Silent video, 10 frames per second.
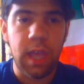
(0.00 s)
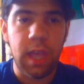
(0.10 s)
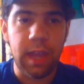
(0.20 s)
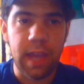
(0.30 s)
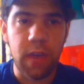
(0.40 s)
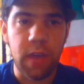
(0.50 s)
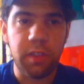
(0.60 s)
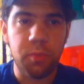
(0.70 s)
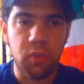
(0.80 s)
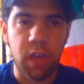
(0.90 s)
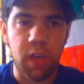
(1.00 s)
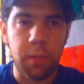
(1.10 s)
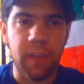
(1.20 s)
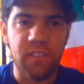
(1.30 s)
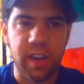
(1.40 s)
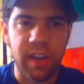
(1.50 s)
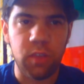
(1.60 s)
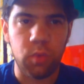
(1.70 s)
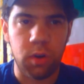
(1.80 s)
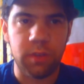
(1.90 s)
And now let's move on my final
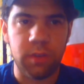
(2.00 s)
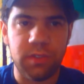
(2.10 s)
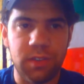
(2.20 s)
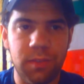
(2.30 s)
words.